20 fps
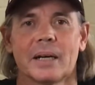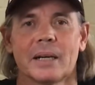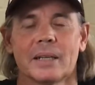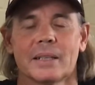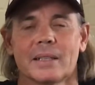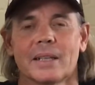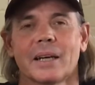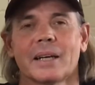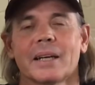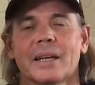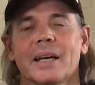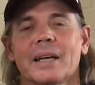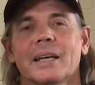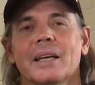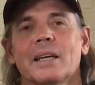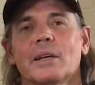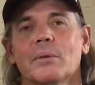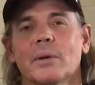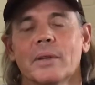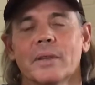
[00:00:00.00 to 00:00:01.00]
nut out
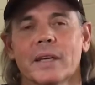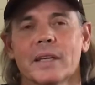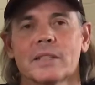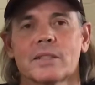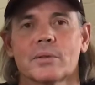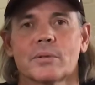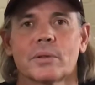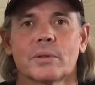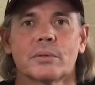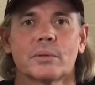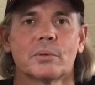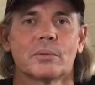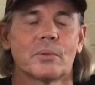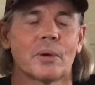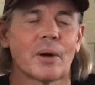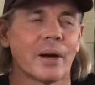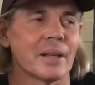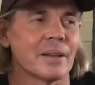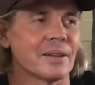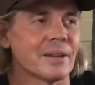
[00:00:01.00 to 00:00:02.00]
anyone that's sort of
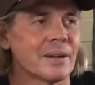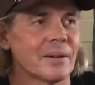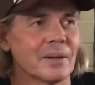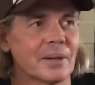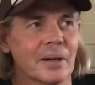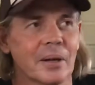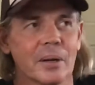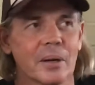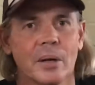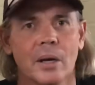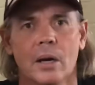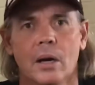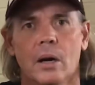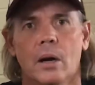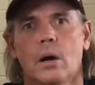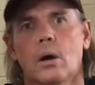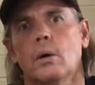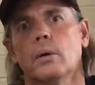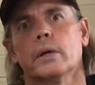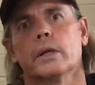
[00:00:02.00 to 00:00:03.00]
right there and go,
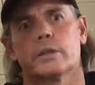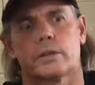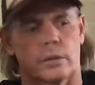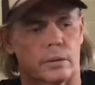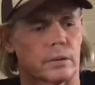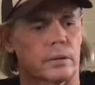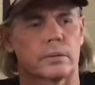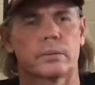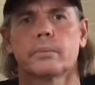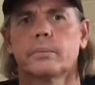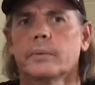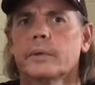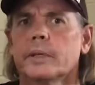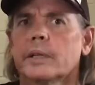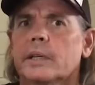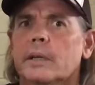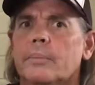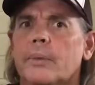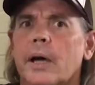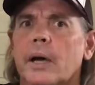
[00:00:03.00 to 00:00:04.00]
oh, well, it's all
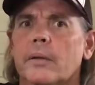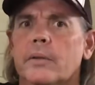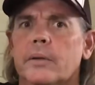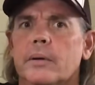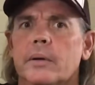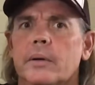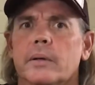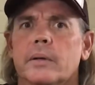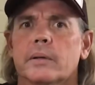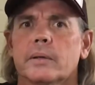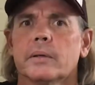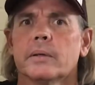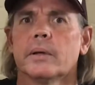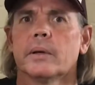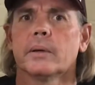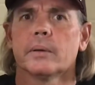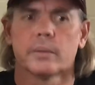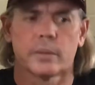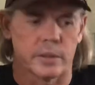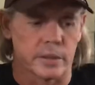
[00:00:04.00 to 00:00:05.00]
really about the,
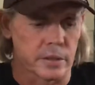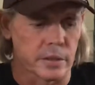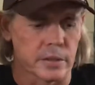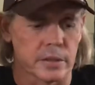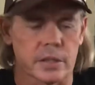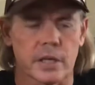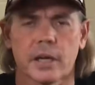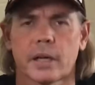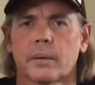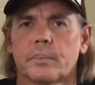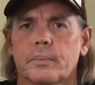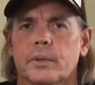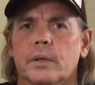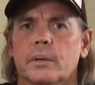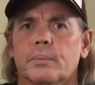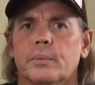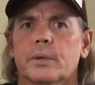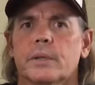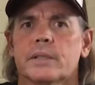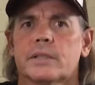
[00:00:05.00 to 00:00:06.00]
it's the setup and the
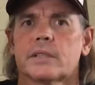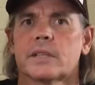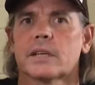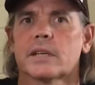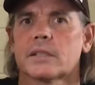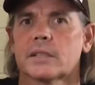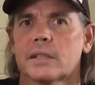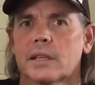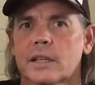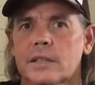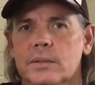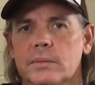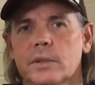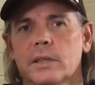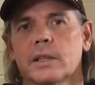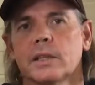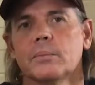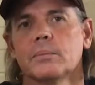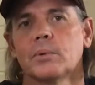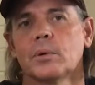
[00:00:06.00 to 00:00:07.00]
pre-session, that's
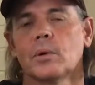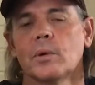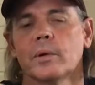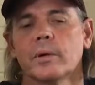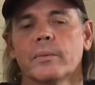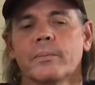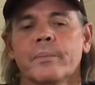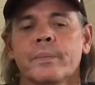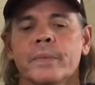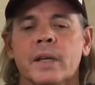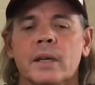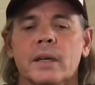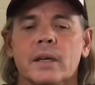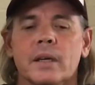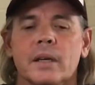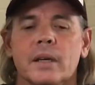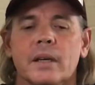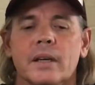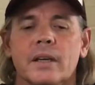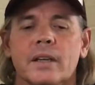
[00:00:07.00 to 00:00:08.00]
really important.
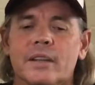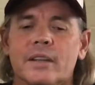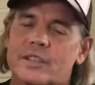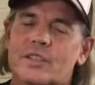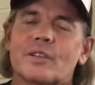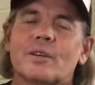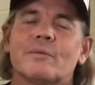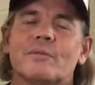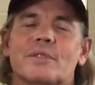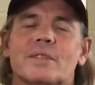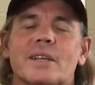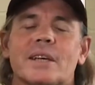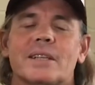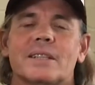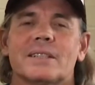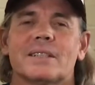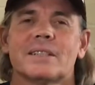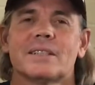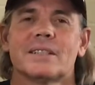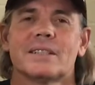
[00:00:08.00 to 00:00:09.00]
This
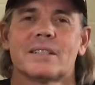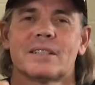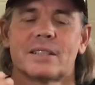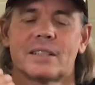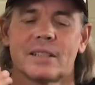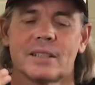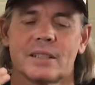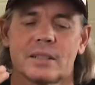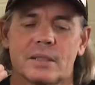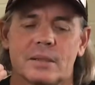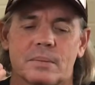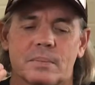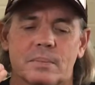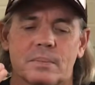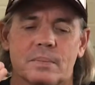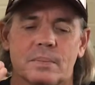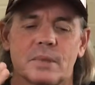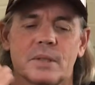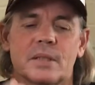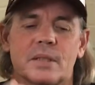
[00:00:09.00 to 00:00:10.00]
conversation is
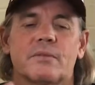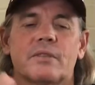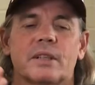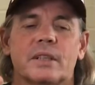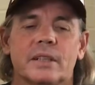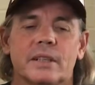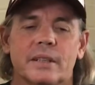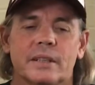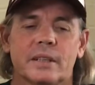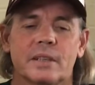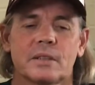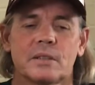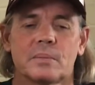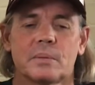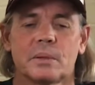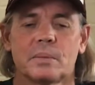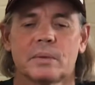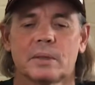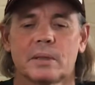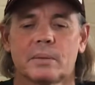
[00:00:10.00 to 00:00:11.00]
specifically those
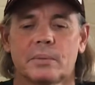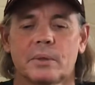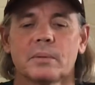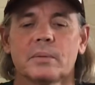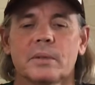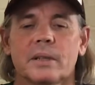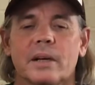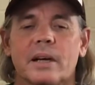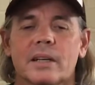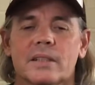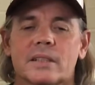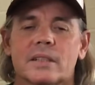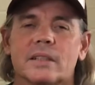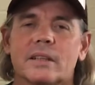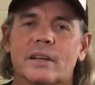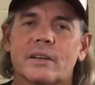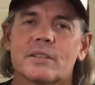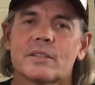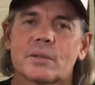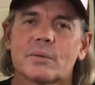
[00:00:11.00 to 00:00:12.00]
people that probably are asking
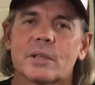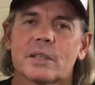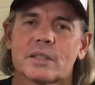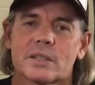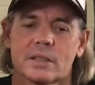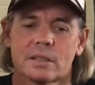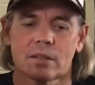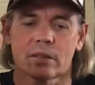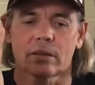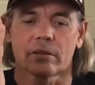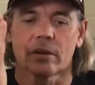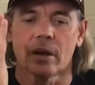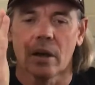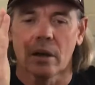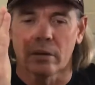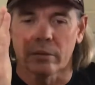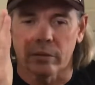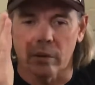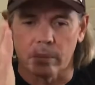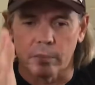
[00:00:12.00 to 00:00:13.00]
those questions of
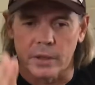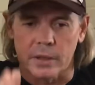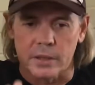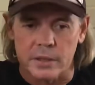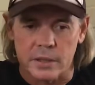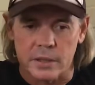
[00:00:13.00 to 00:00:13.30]
from the